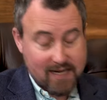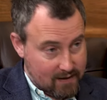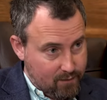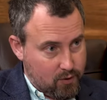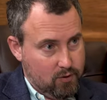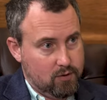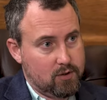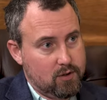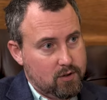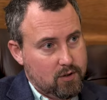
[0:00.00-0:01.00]

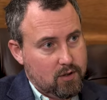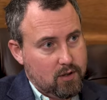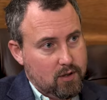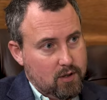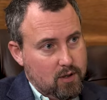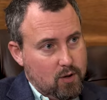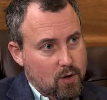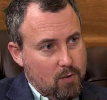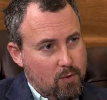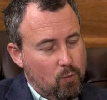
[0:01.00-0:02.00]
significant.
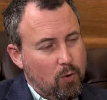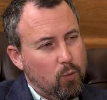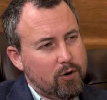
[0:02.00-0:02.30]
What,